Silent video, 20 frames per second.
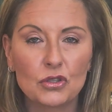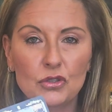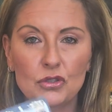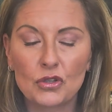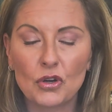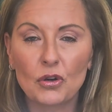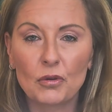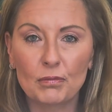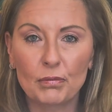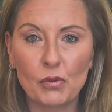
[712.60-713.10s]

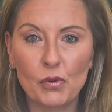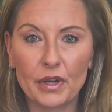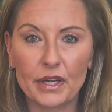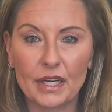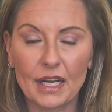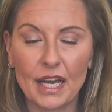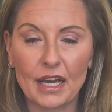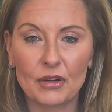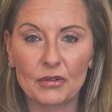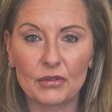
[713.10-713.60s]
Don't
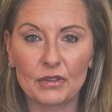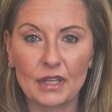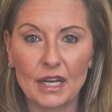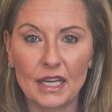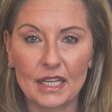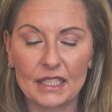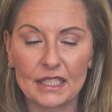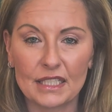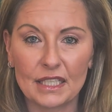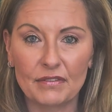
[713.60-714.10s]
point out
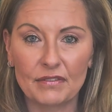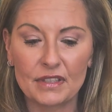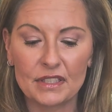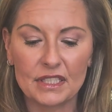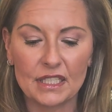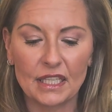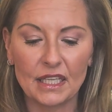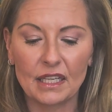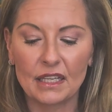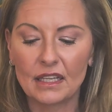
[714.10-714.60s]

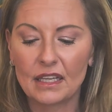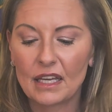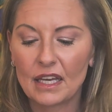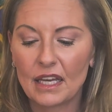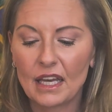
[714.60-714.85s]
negativity,